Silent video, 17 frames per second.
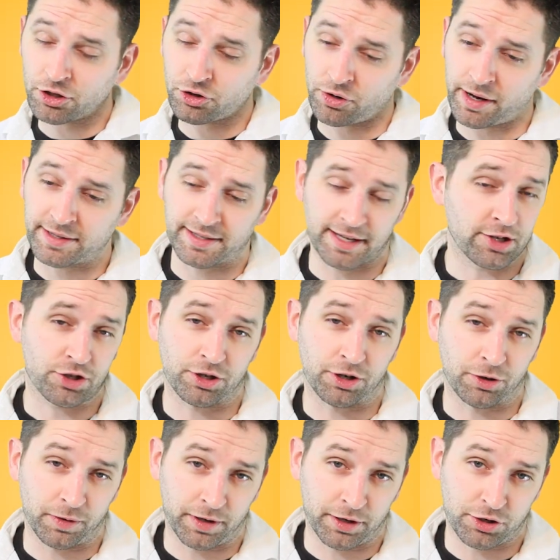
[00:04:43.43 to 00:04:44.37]

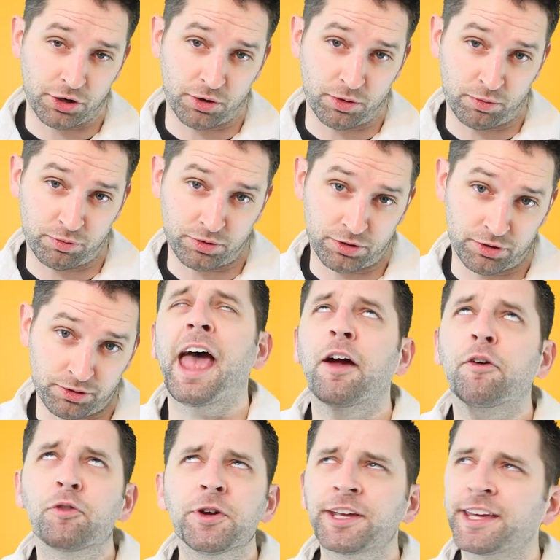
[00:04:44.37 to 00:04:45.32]
transitional issues.
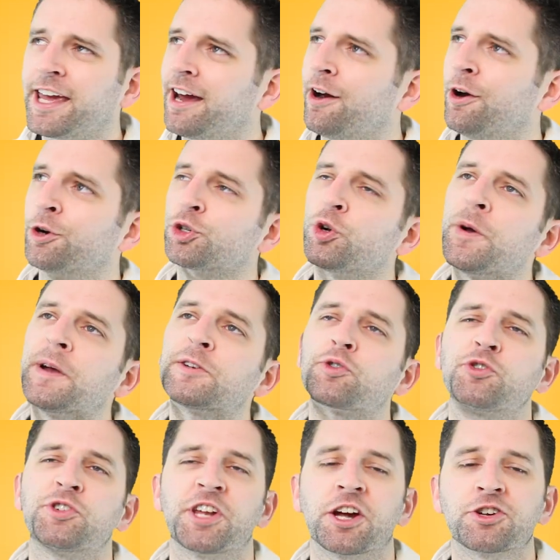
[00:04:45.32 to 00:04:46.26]
Every character
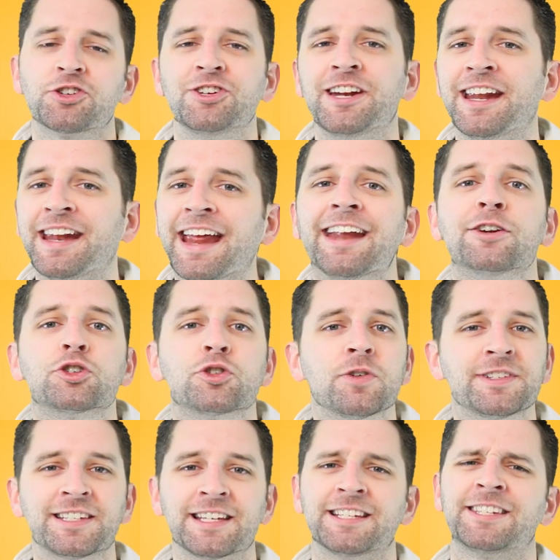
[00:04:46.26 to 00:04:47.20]
introduction and
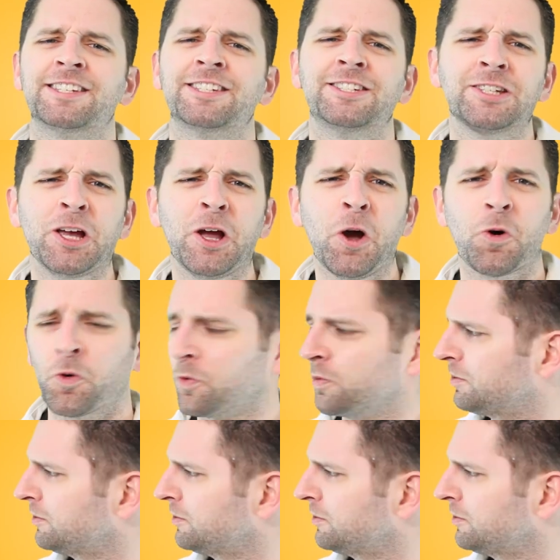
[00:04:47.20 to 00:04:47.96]
entrance is so... Hey, how's